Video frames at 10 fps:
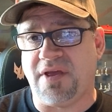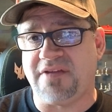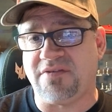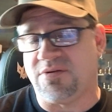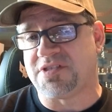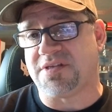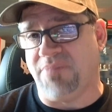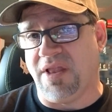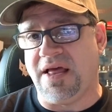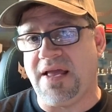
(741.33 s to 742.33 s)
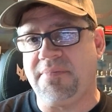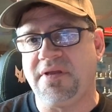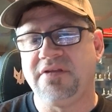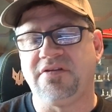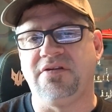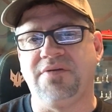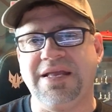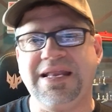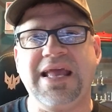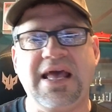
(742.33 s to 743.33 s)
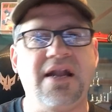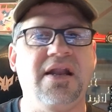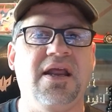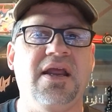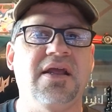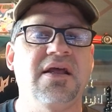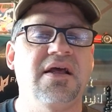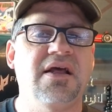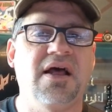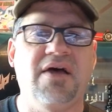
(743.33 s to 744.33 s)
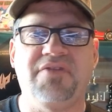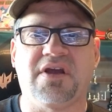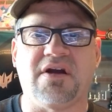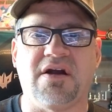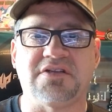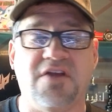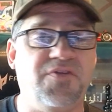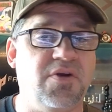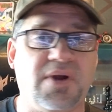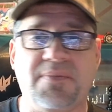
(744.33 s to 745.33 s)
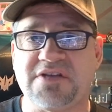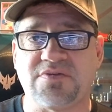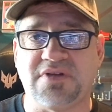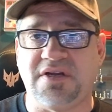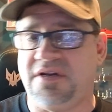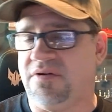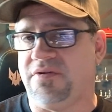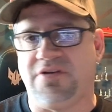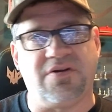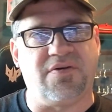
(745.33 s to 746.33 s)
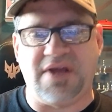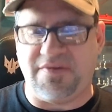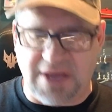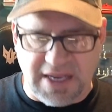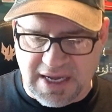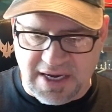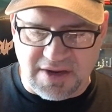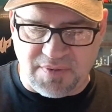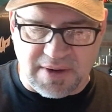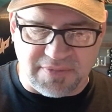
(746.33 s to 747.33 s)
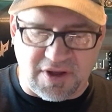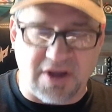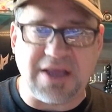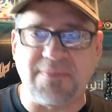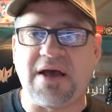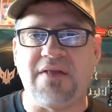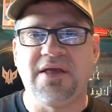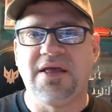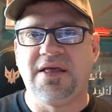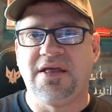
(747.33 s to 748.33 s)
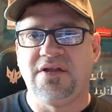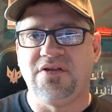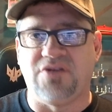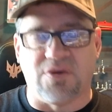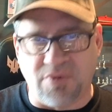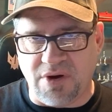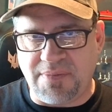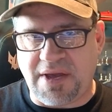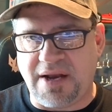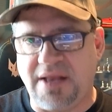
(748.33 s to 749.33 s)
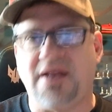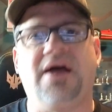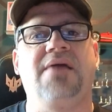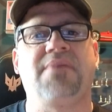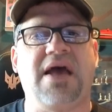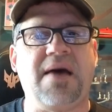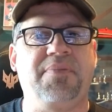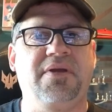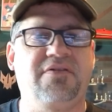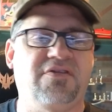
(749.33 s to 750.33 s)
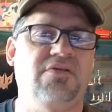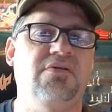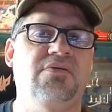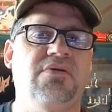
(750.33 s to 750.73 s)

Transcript: or Sublime to do any editing of the cards. If you don't want to mess with it, you don't have any idea what I'm talking about, don't worry about it. I'm happy to